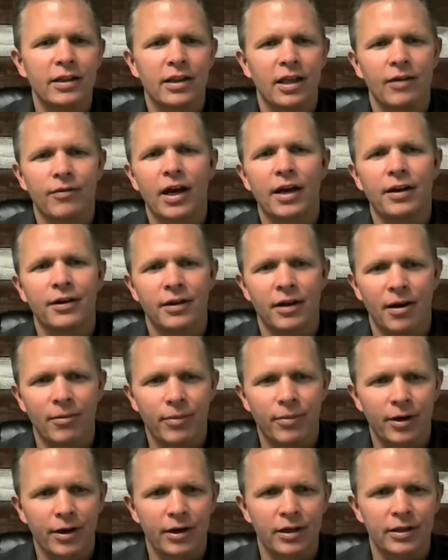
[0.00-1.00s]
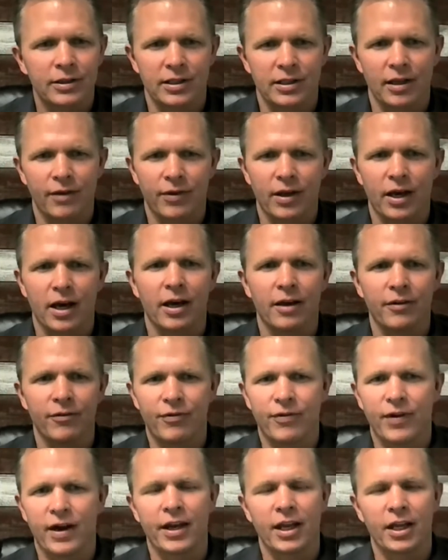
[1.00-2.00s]
They've got numbers, they've got
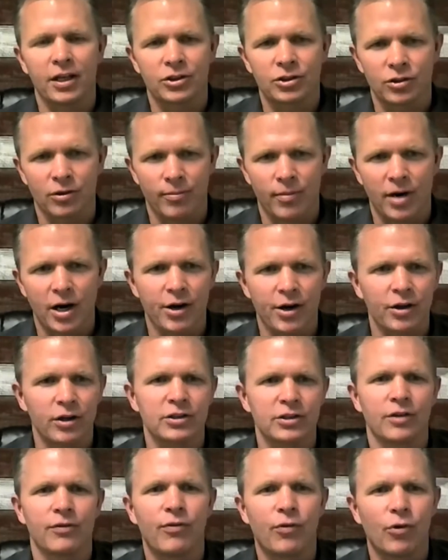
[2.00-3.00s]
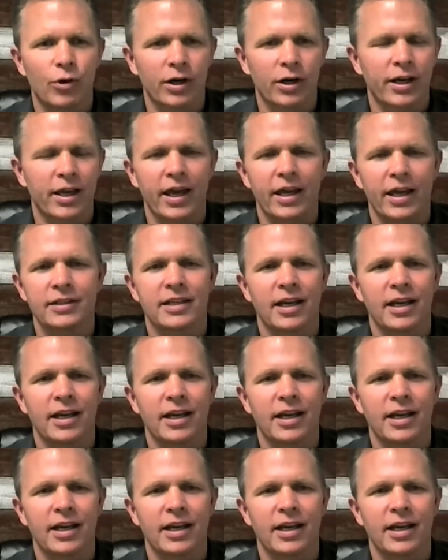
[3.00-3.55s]
financial models and forecasts,